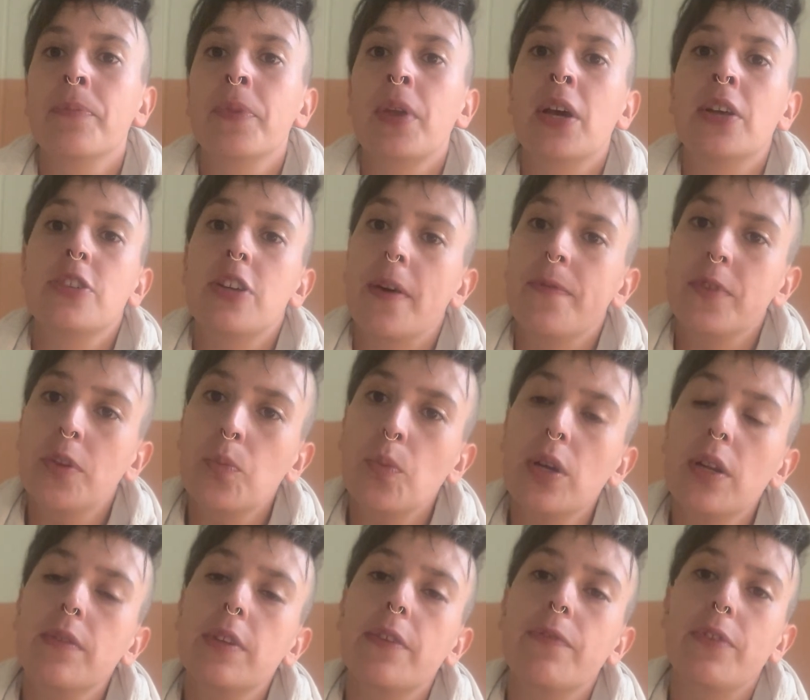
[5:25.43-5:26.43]
It's often one
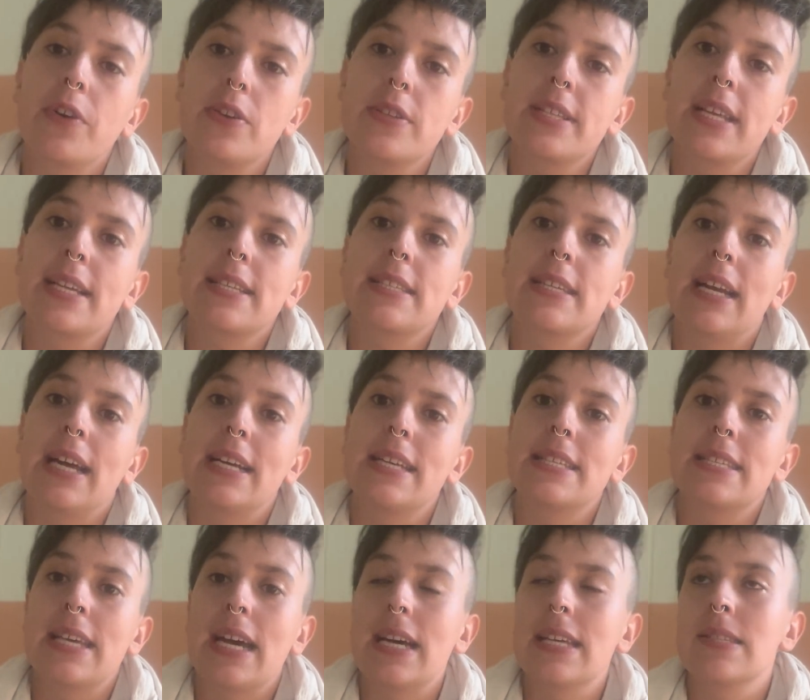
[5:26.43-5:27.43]
of the first things that I
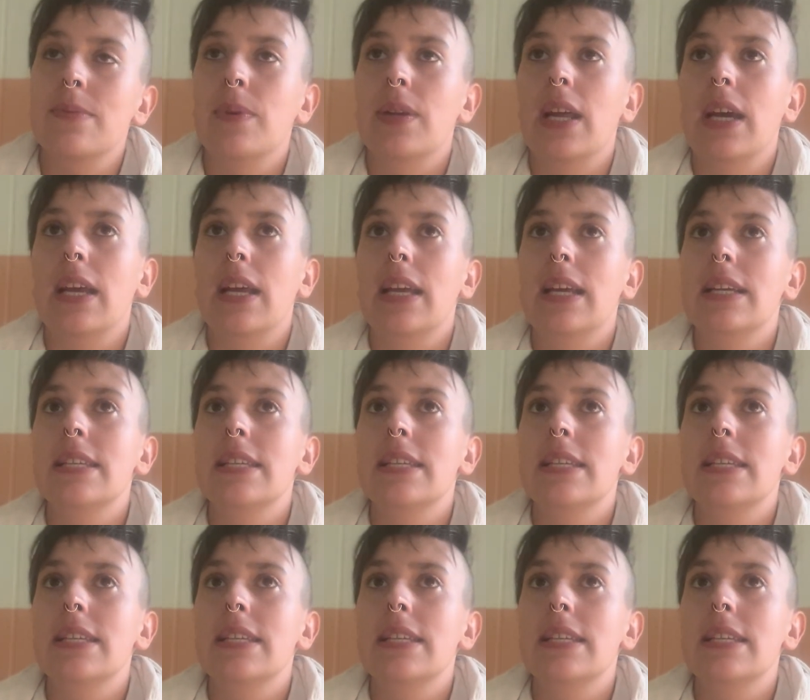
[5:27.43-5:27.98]
assess when I